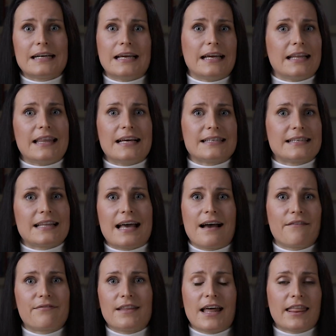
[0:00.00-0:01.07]
It doesn't
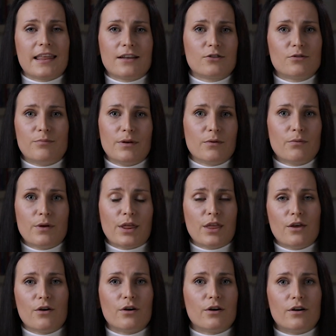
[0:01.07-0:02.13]
have nothing to do
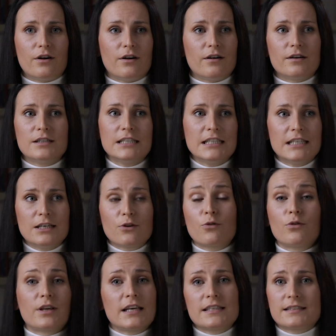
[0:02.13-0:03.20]
with your
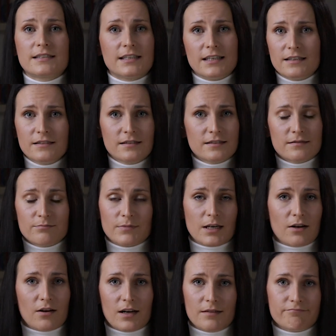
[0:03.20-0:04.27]
cooking skills,
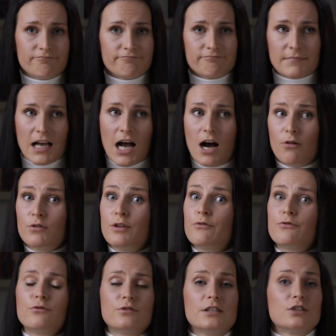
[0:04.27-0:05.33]
how the
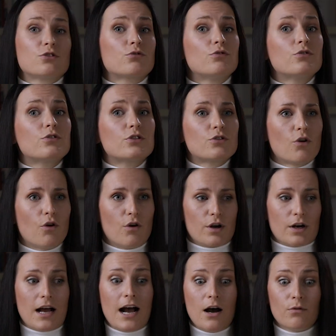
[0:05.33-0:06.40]
food is cooked,
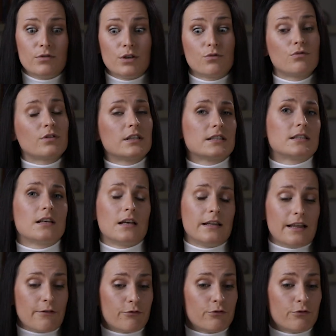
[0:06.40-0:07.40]
or how the